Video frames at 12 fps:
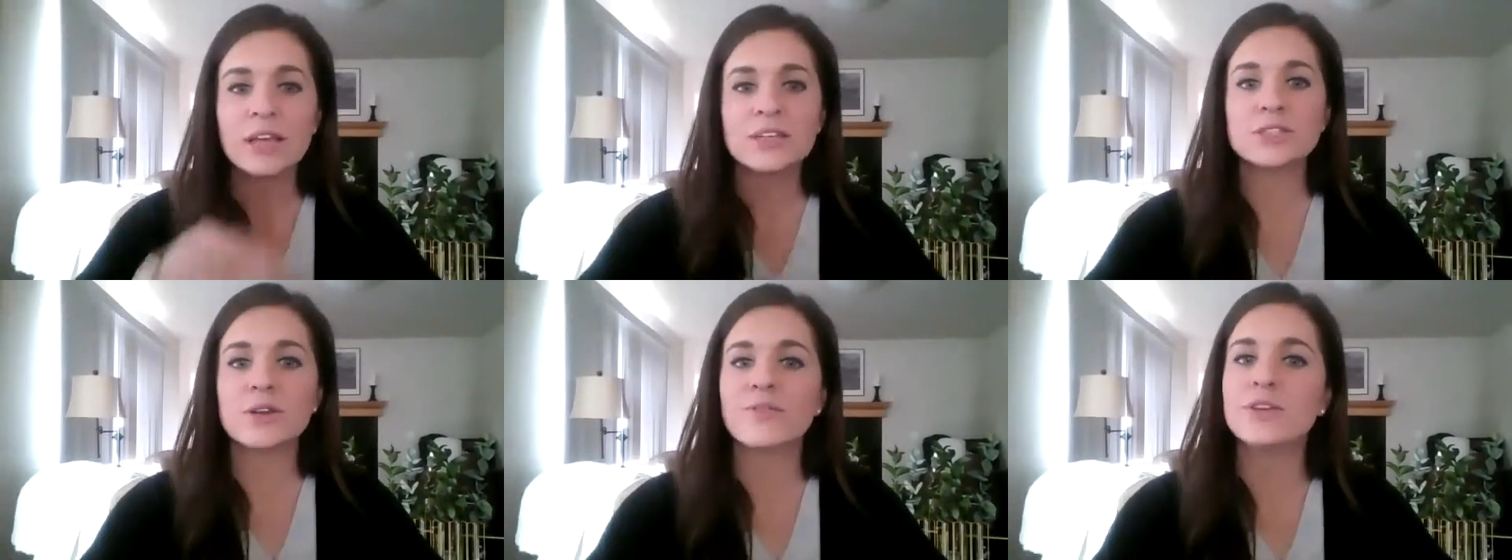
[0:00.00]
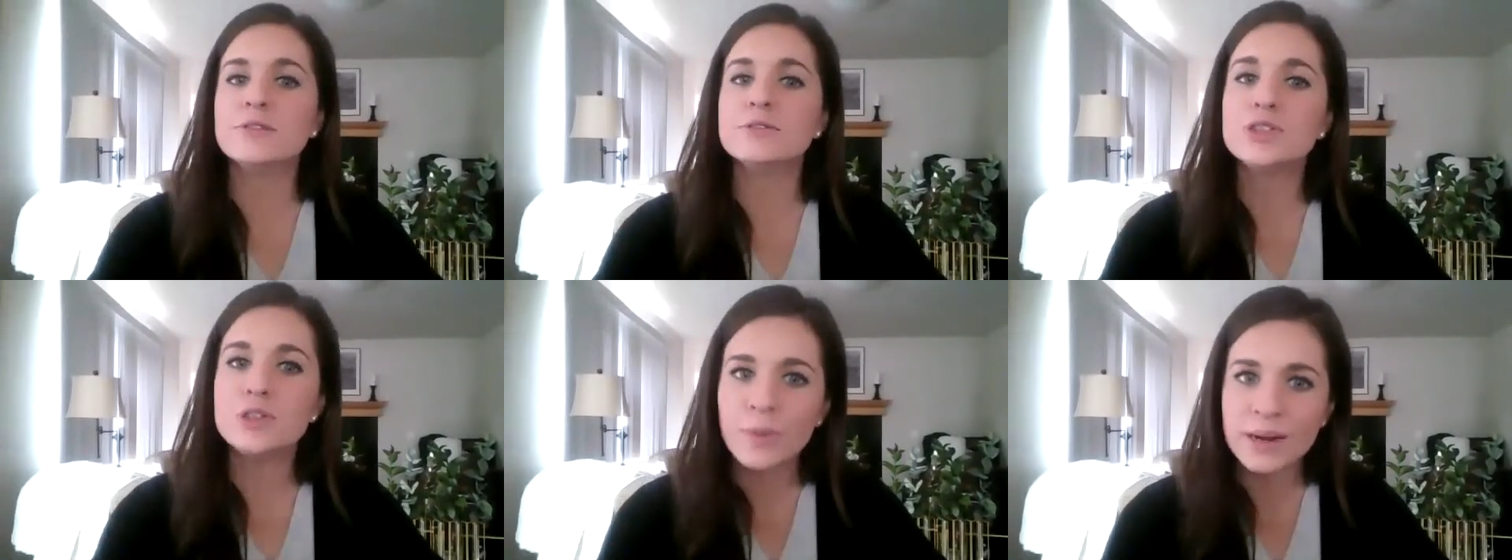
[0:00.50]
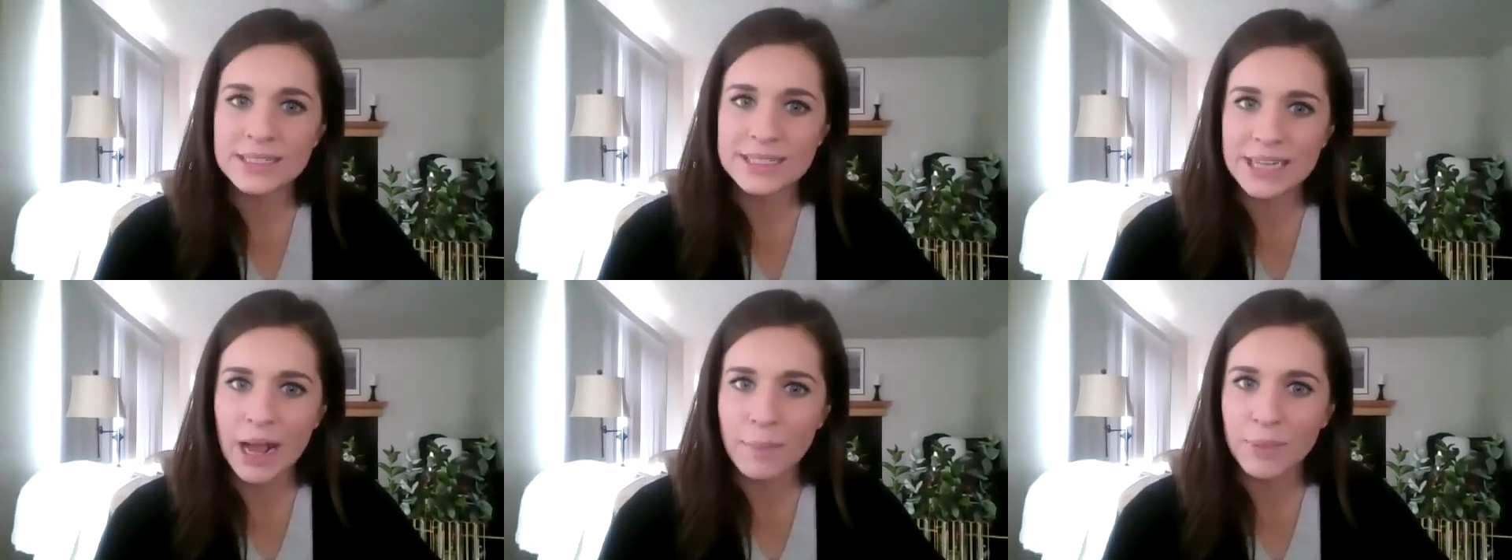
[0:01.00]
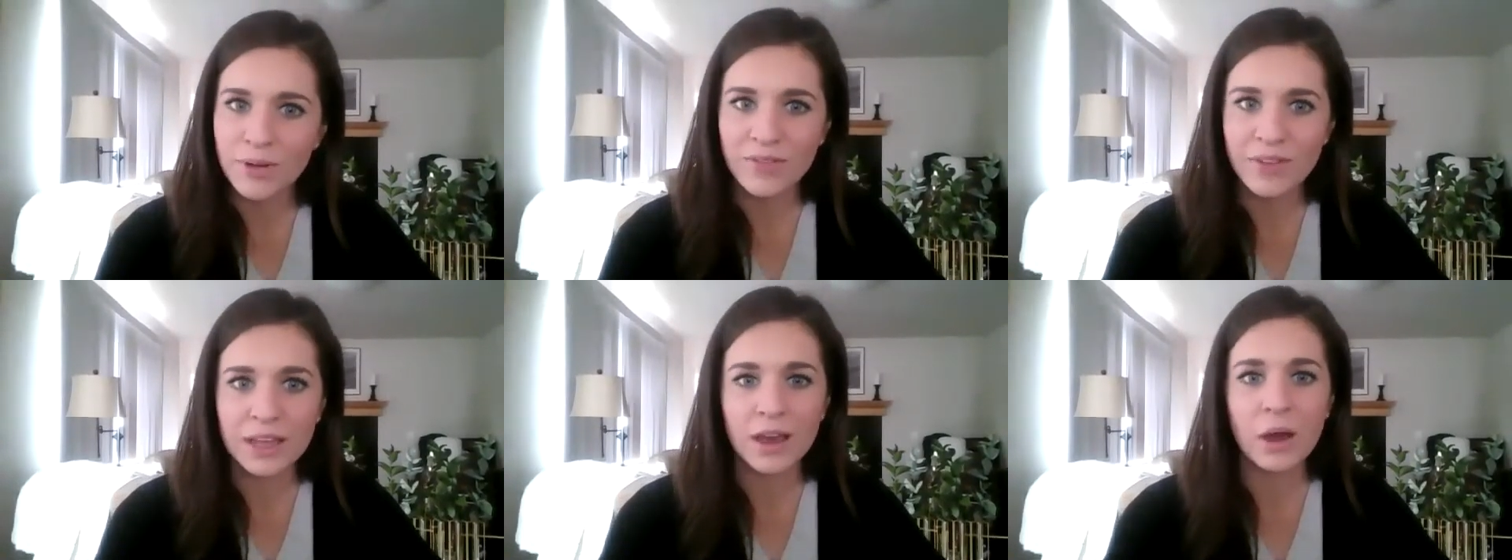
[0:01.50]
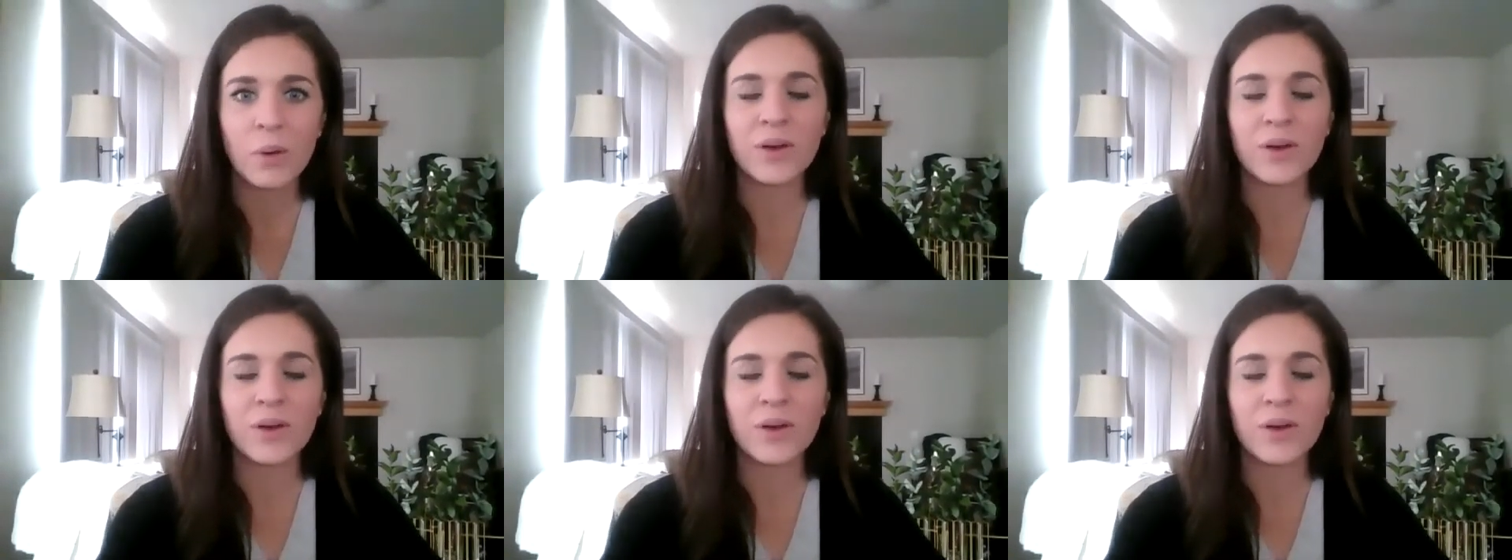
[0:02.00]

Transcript: So if you do want to stop your video,